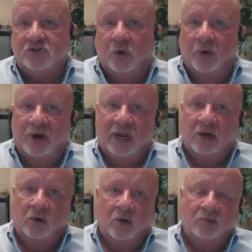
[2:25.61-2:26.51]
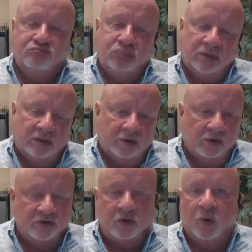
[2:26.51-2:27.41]
tornado,
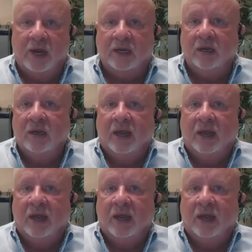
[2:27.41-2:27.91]
earthquake,